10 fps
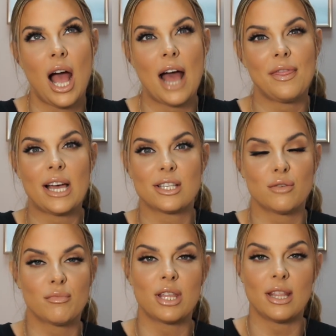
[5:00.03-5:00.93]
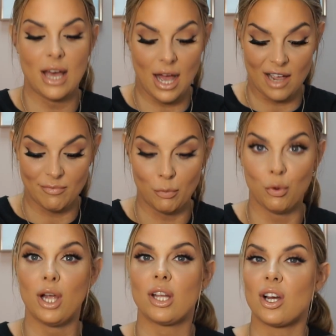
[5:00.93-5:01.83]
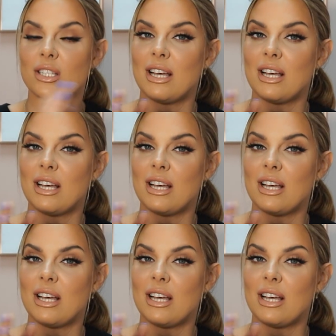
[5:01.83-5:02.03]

And that is something that I've been working on